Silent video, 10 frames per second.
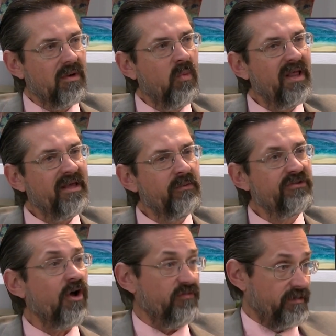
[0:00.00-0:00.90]
Well, it
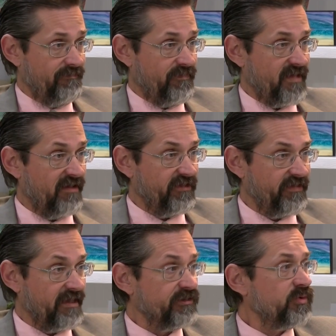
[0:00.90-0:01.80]
was COVID.
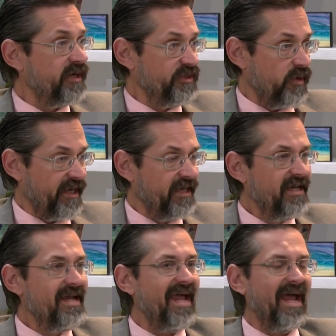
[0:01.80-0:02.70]
Obviously, that was 2020.
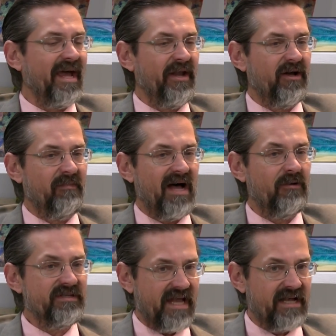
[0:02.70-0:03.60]
And I
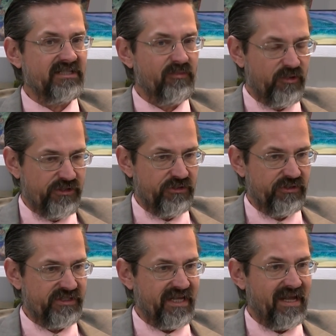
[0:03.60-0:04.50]
was asked to
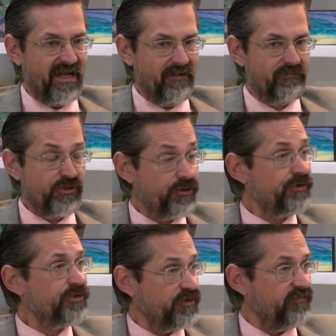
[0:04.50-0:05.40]
produce a
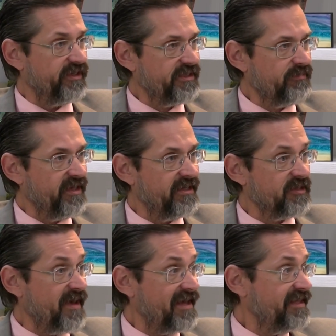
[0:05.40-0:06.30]
church service because
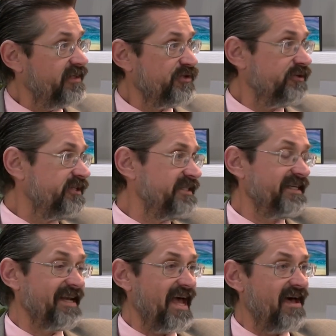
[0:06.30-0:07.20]
back then churches
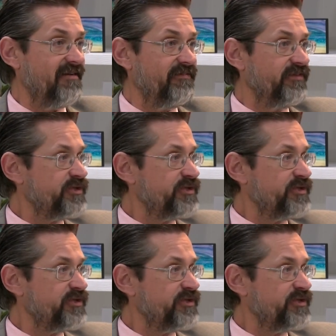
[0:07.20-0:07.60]
didn't have the